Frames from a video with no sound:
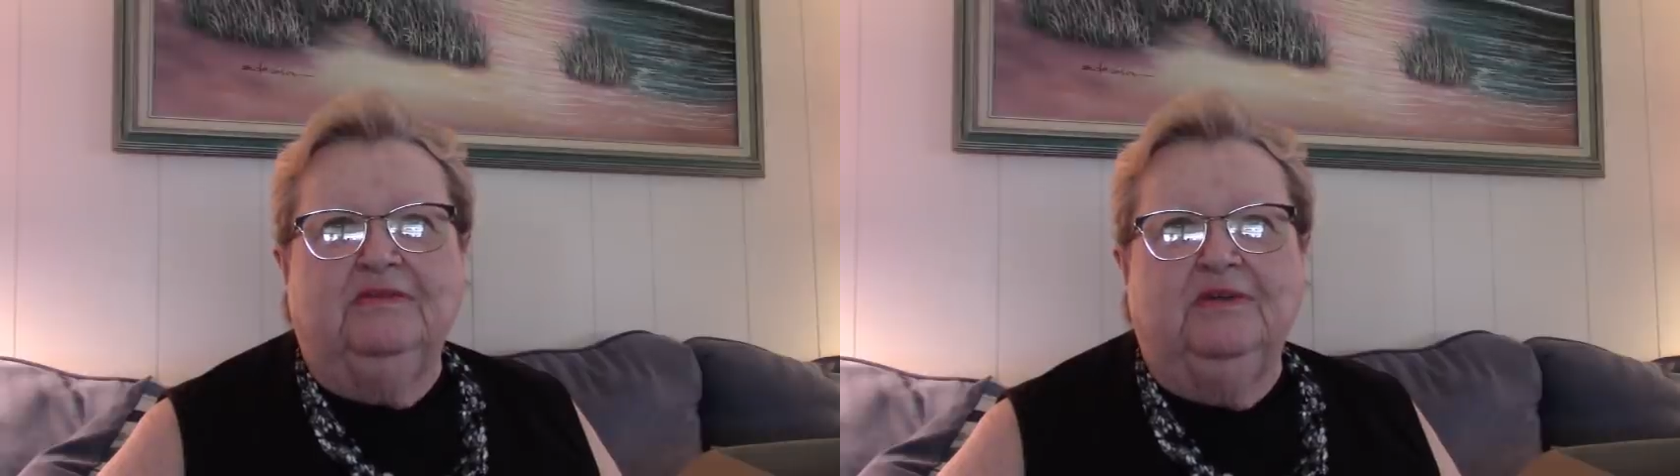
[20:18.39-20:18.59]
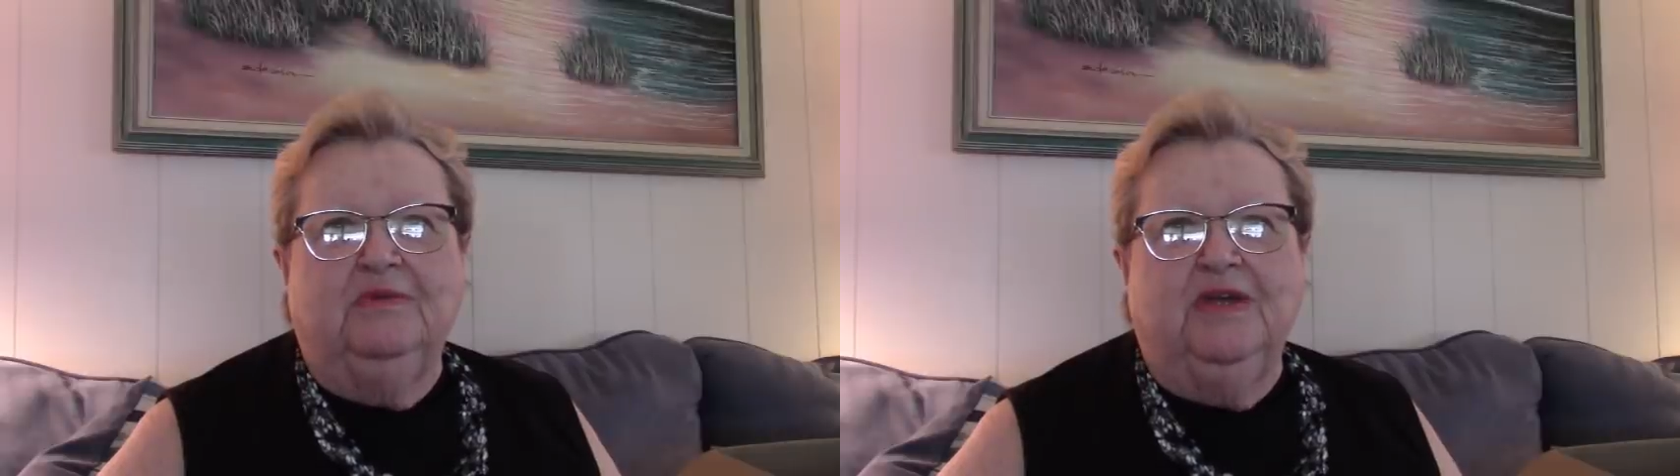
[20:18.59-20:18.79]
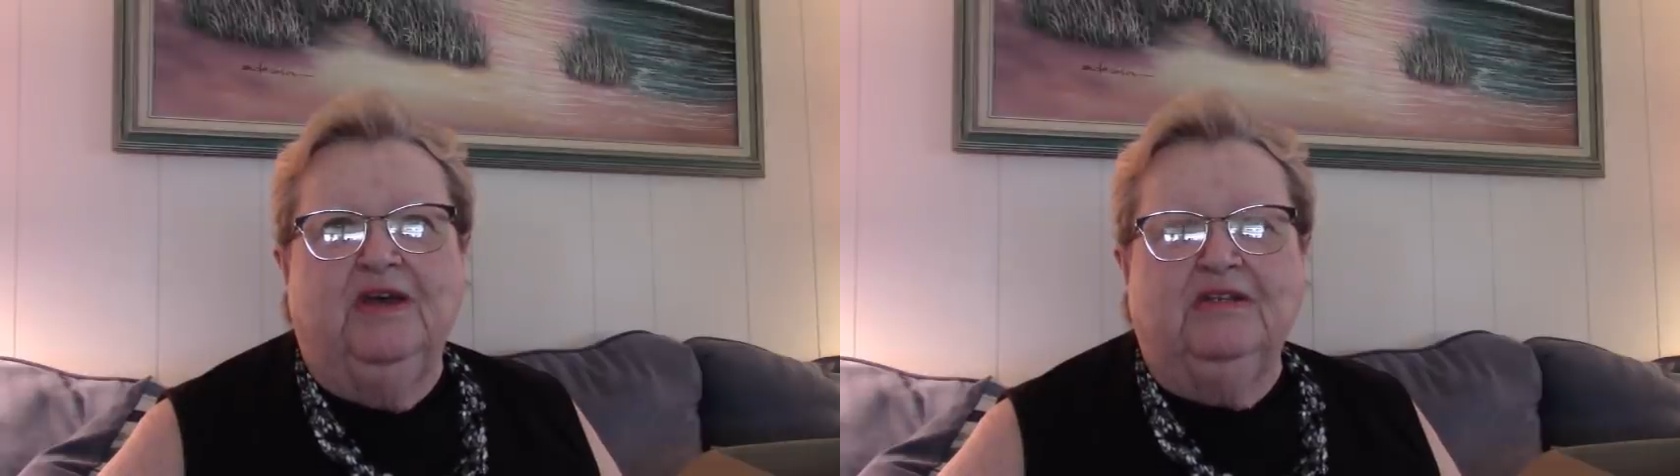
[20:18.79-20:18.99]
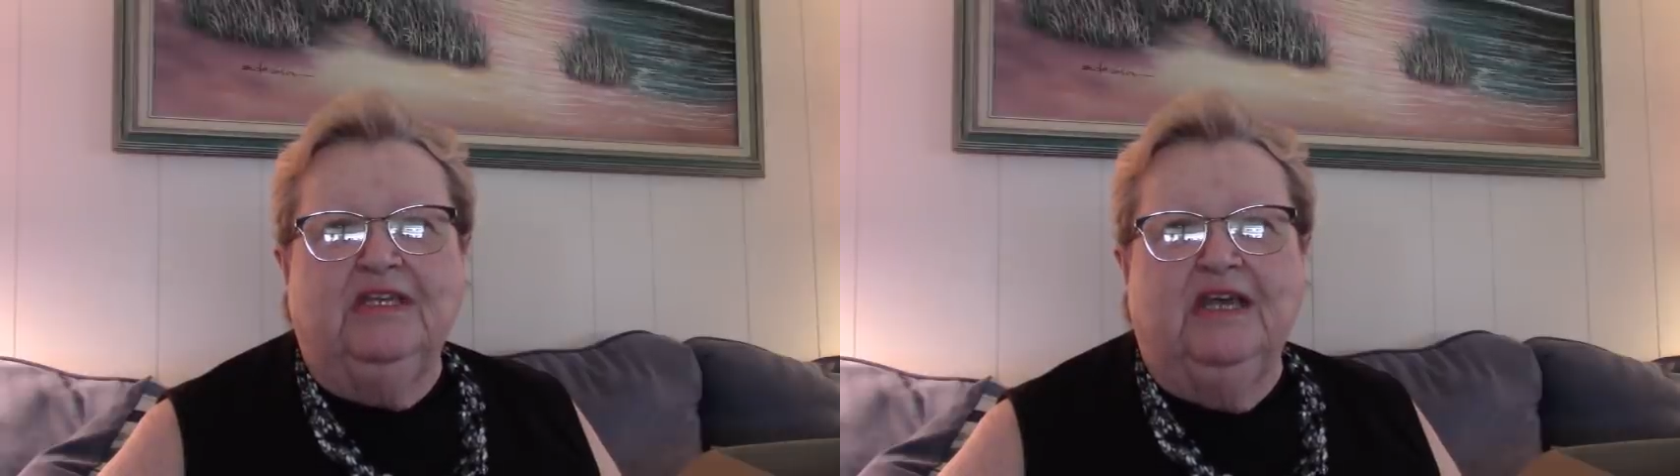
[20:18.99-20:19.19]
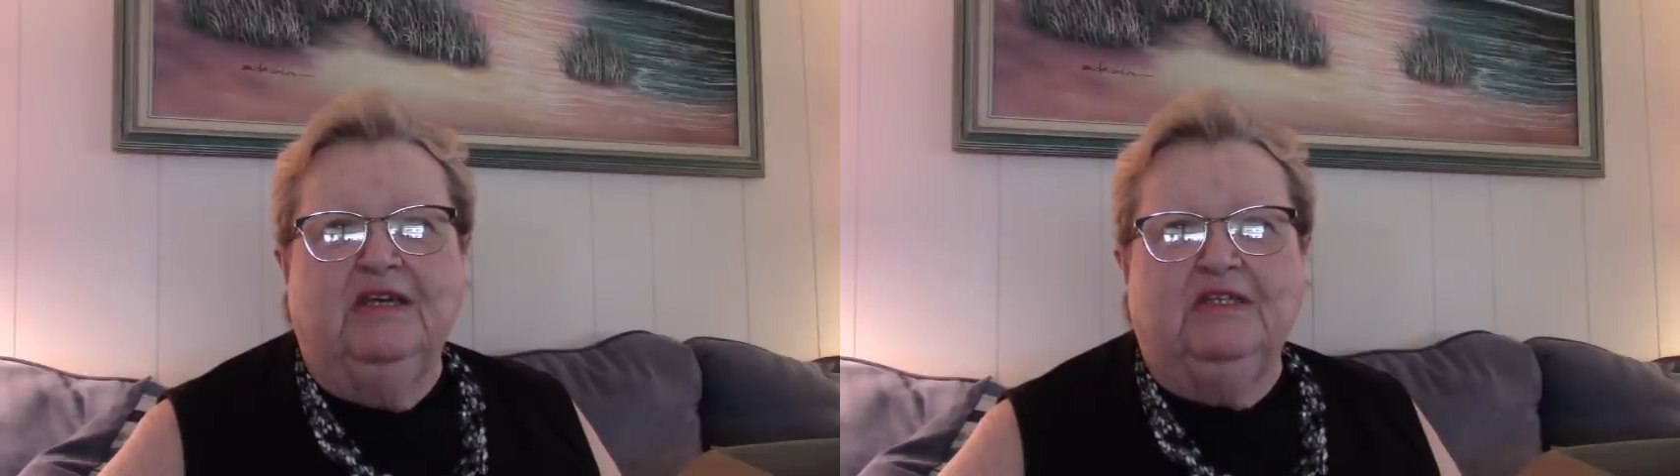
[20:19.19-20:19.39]
we all
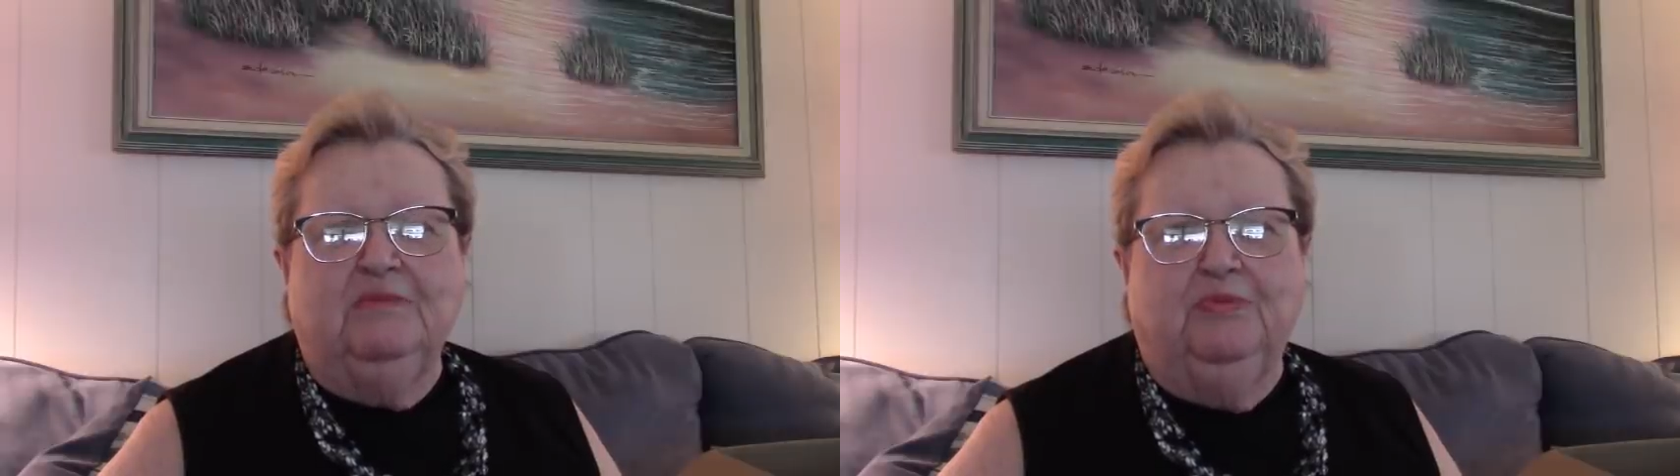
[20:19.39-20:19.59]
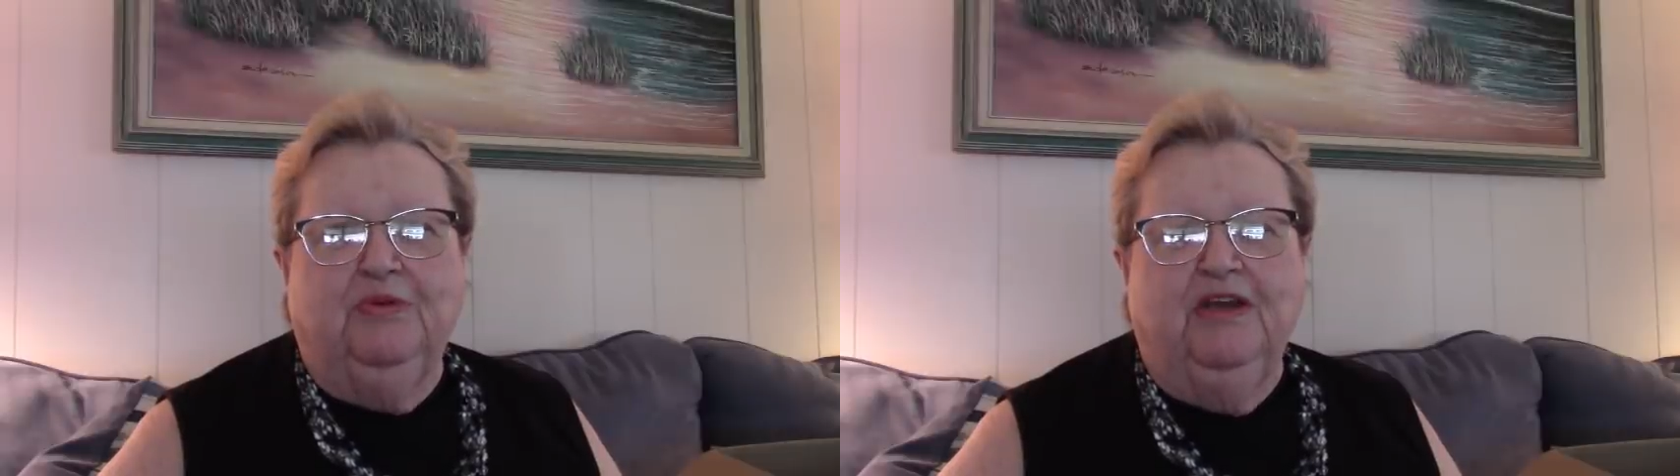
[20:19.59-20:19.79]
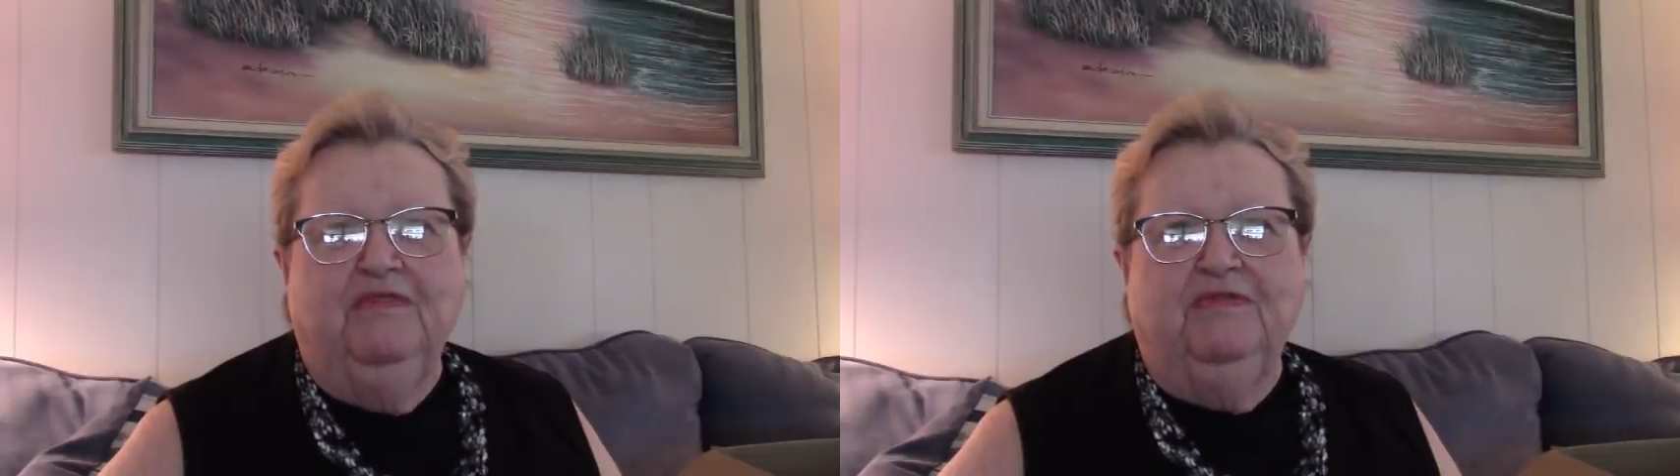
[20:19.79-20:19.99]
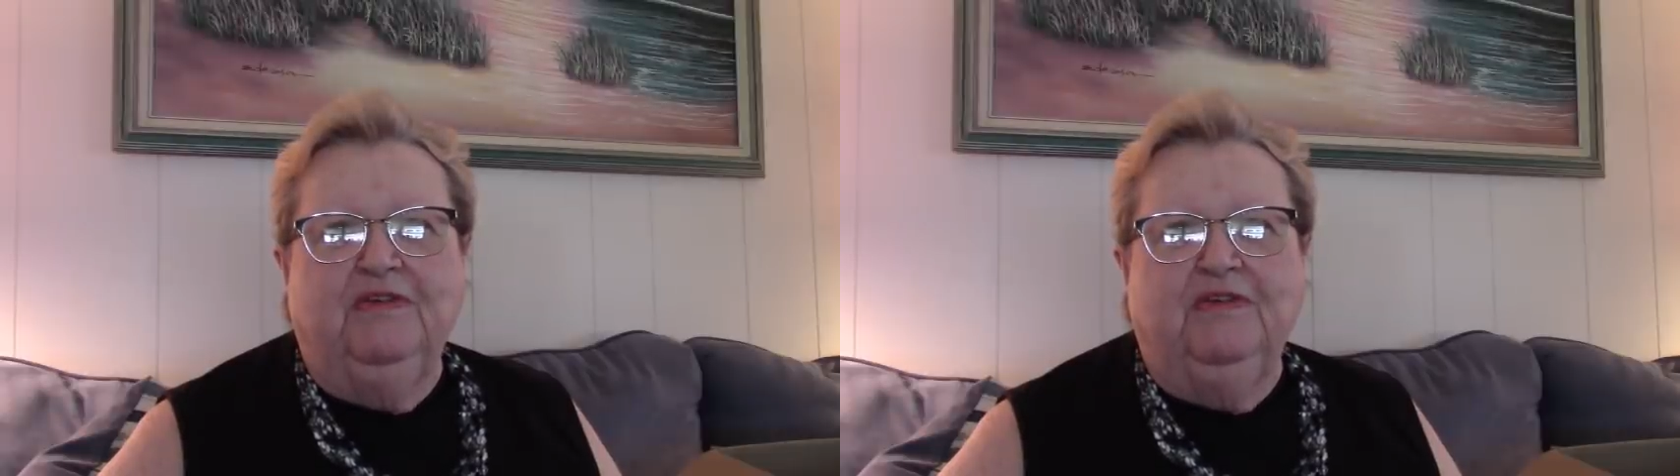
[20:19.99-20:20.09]
say a prayer for